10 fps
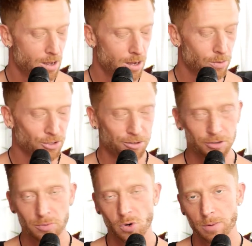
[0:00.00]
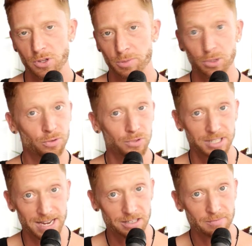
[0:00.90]
It was also one of the most beautiful
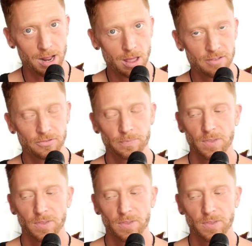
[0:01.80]
days of my life,